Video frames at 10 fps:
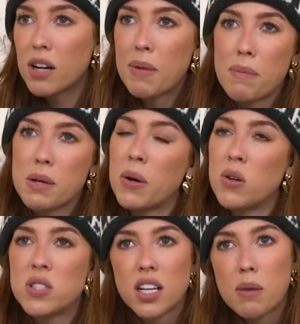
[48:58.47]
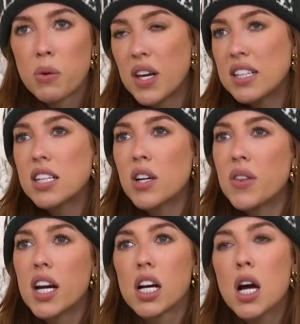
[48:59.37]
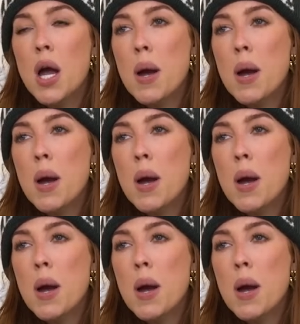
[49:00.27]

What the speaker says: I'm happy to post a couple things here and there.